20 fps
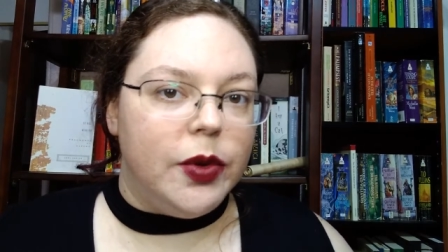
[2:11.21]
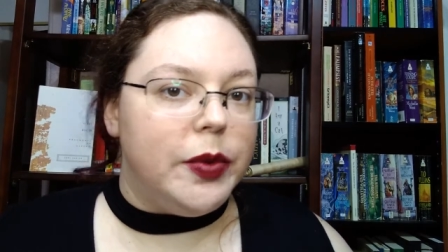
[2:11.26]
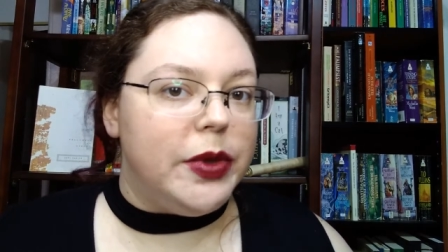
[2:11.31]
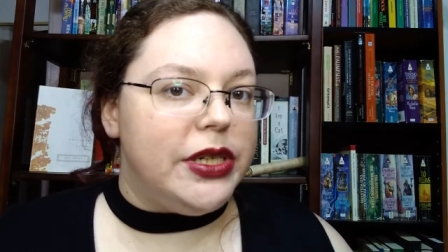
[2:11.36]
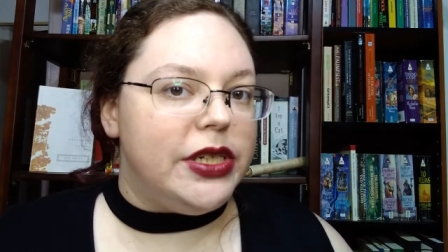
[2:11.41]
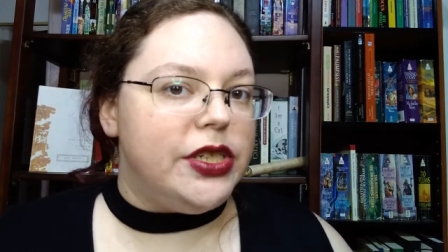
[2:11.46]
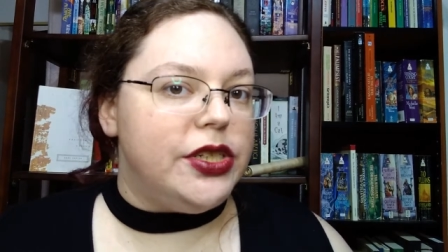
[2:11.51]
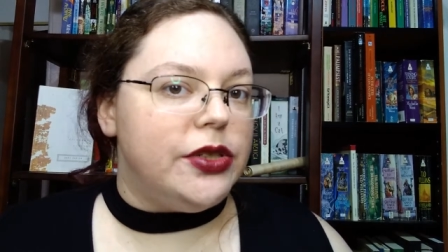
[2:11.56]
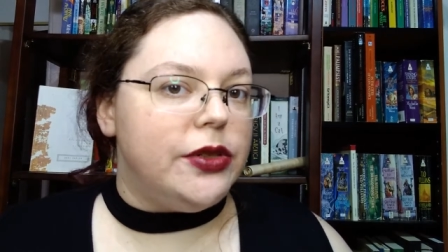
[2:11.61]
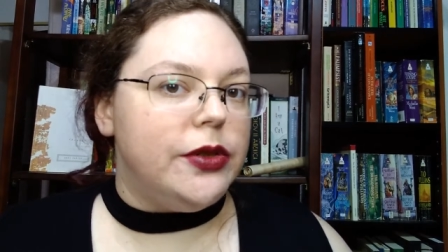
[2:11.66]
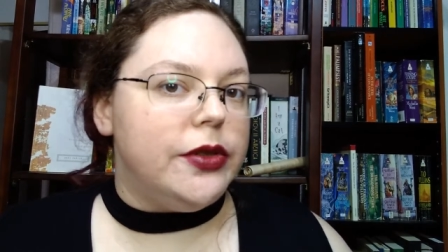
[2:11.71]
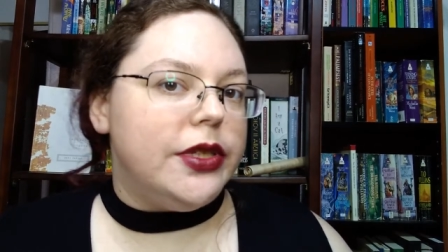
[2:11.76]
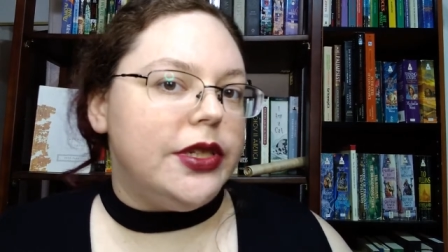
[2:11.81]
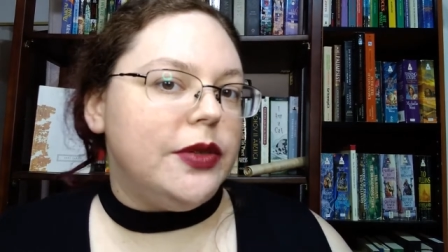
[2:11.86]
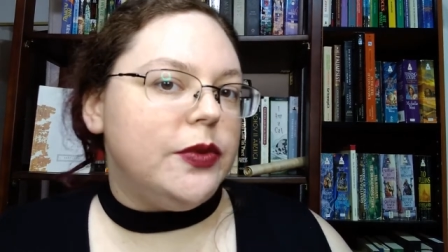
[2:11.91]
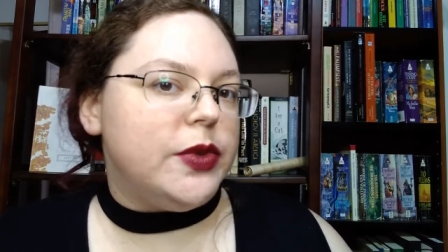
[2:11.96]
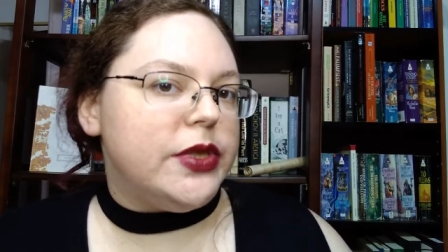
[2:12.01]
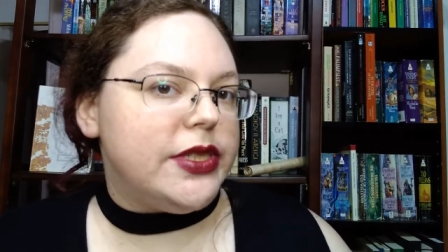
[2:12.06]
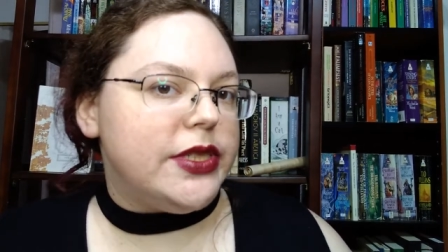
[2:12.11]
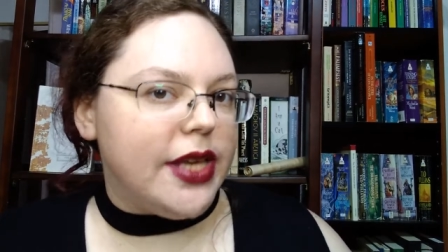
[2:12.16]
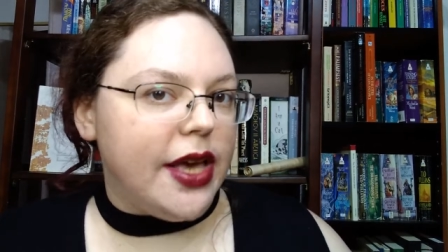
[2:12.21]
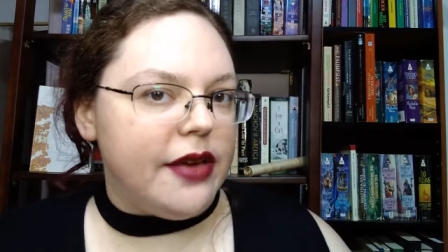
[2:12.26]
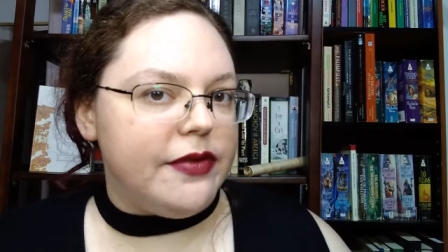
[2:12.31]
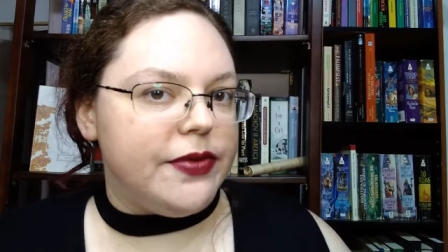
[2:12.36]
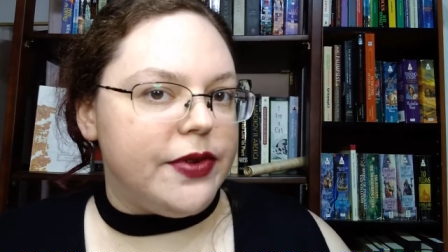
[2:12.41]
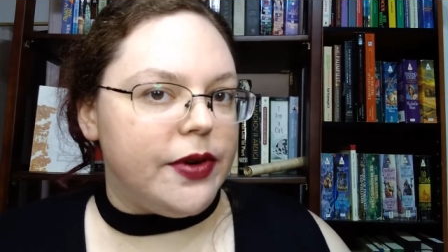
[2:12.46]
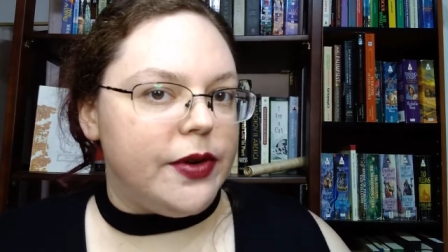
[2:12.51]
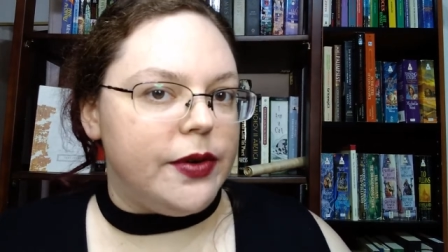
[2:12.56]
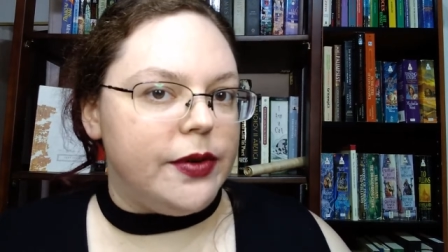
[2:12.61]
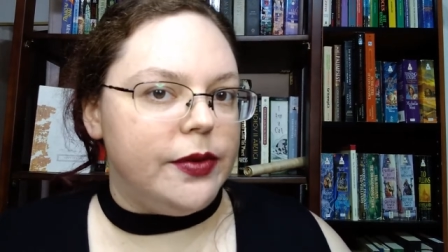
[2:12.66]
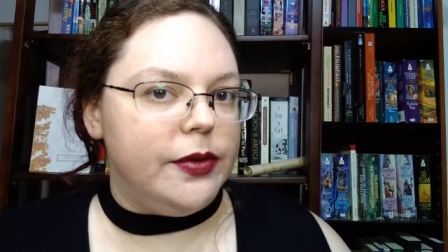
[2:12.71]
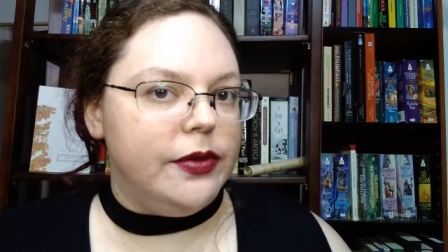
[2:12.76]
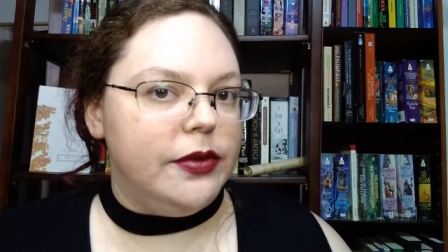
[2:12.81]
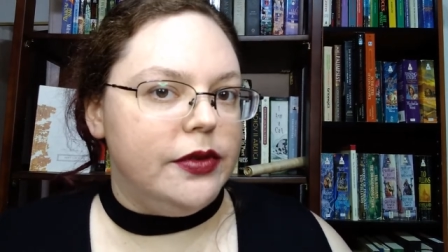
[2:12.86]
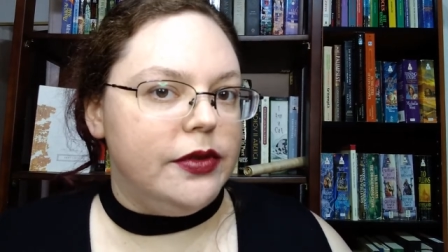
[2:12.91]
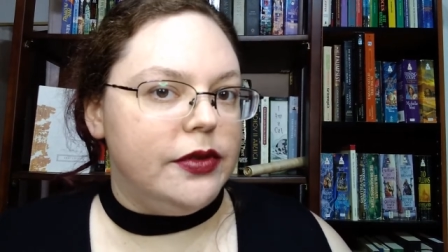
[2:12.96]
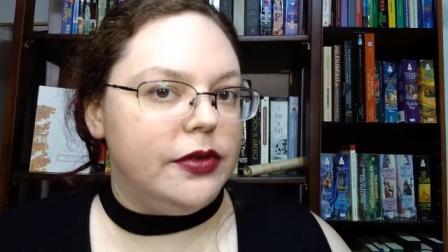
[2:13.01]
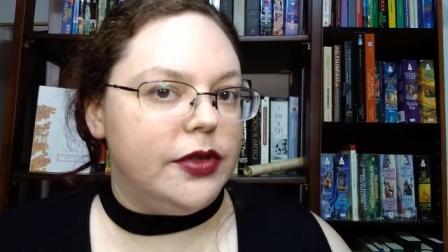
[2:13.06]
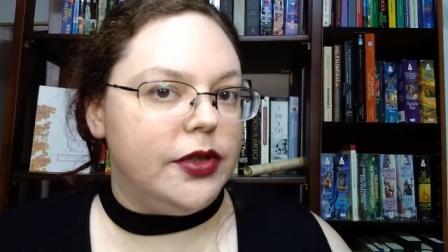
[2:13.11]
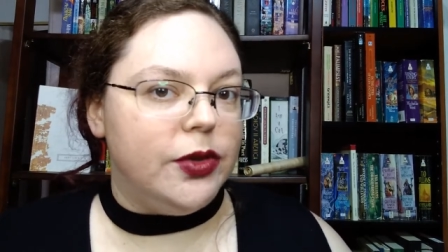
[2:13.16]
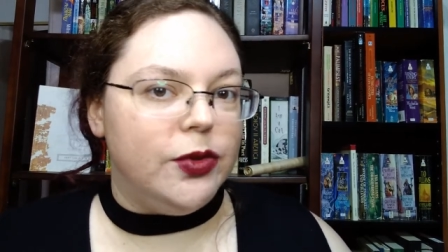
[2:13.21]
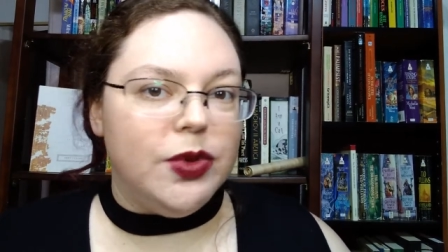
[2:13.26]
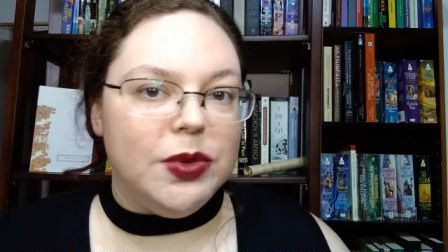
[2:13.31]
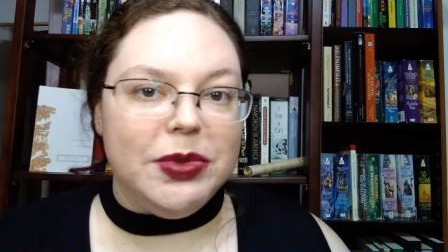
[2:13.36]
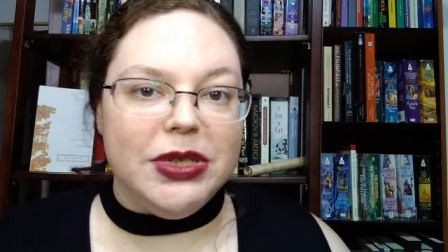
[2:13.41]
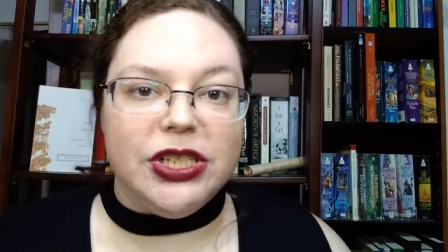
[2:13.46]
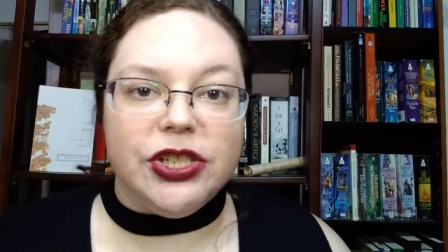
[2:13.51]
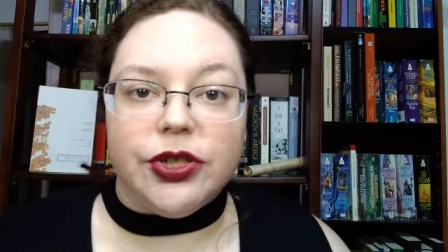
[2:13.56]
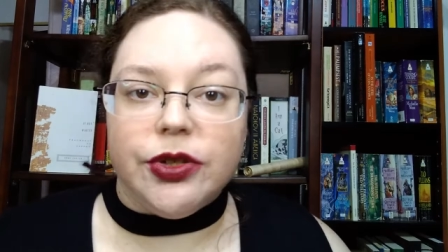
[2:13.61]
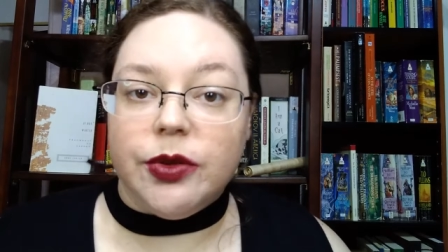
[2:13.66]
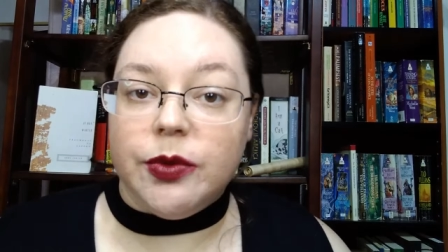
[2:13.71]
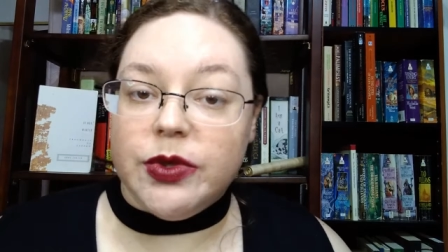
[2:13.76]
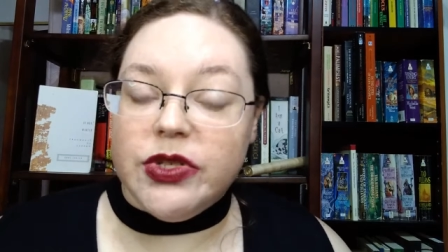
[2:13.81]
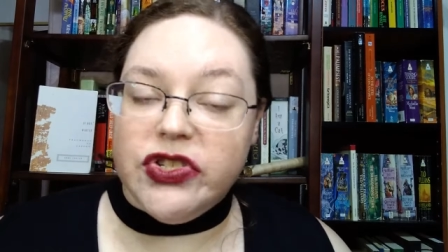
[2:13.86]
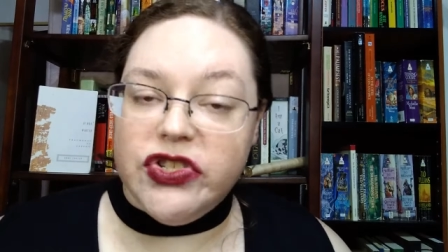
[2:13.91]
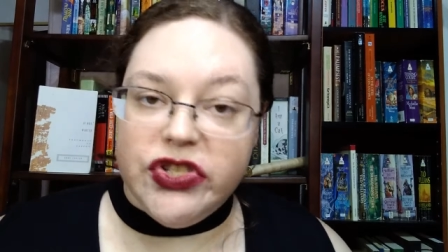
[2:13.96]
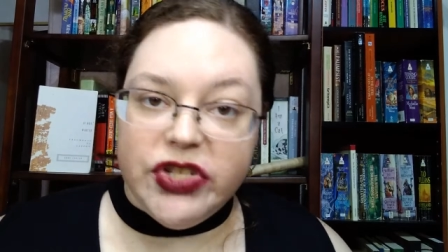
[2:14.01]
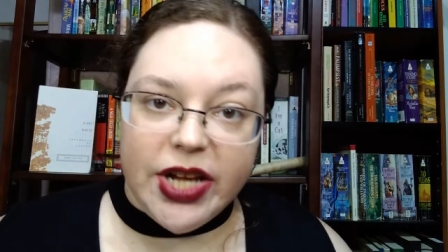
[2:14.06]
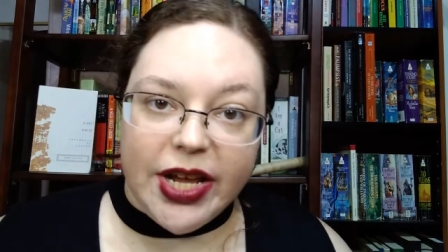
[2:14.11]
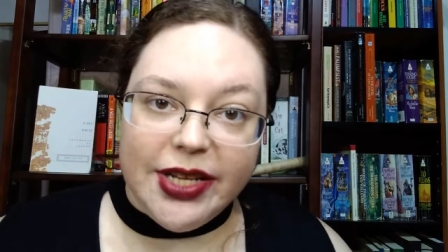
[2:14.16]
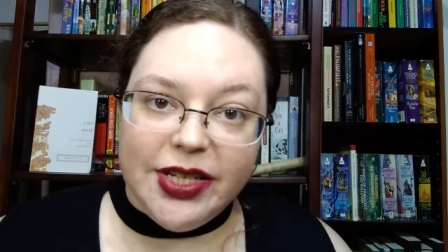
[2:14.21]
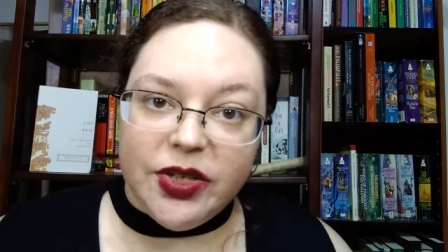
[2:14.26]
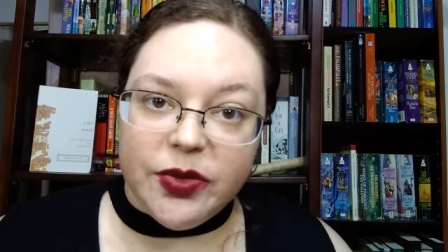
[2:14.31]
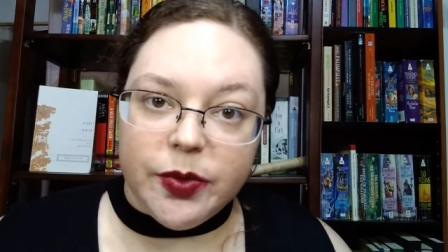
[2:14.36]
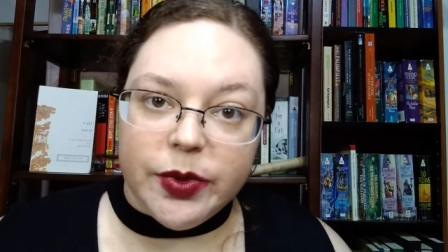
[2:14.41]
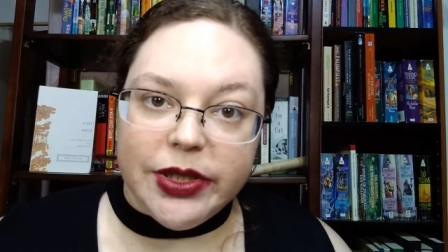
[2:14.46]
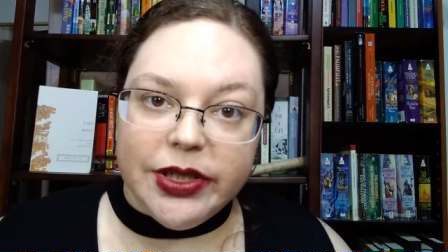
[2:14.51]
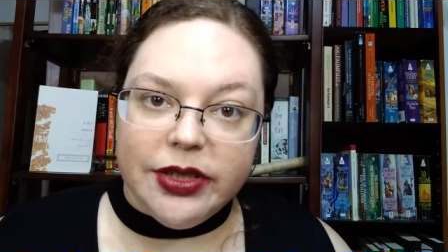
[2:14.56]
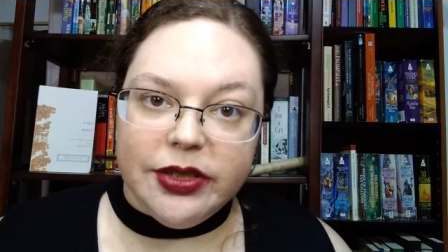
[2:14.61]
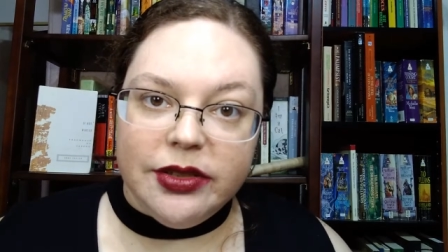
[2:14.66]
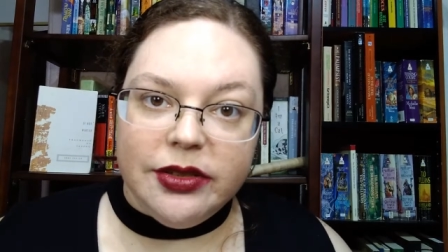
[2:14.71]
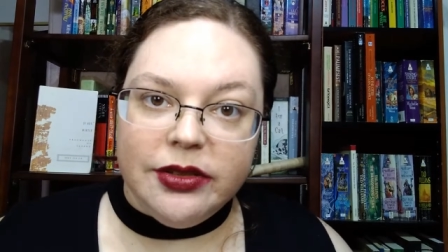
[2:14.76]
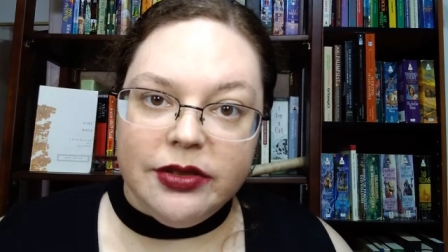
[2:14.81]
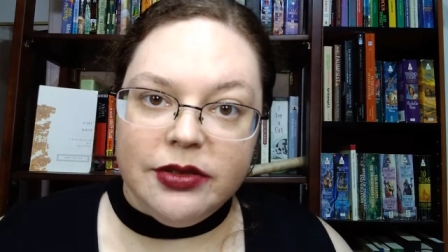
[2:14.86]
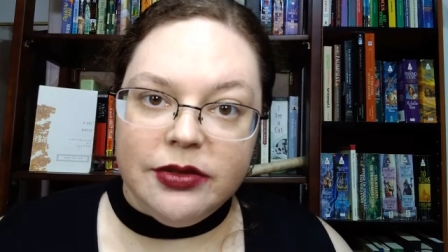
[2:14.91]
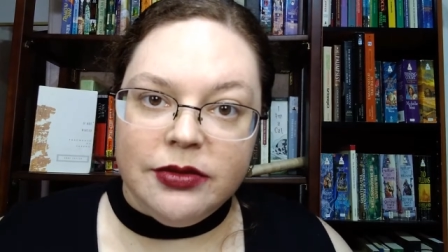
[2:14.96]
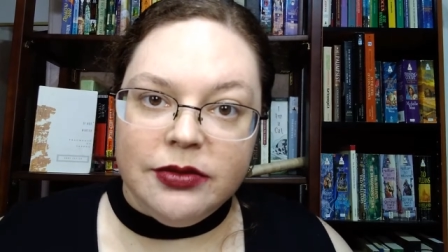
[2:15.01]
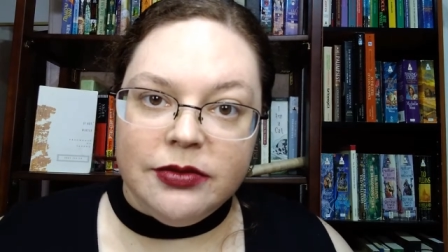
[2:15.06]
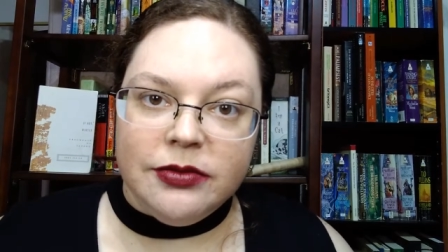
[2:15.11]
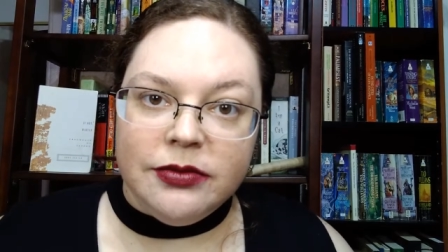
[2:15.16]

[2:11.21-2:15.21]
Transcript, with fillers: Were we sure that it was Sappho? Could we be sure it was genuine?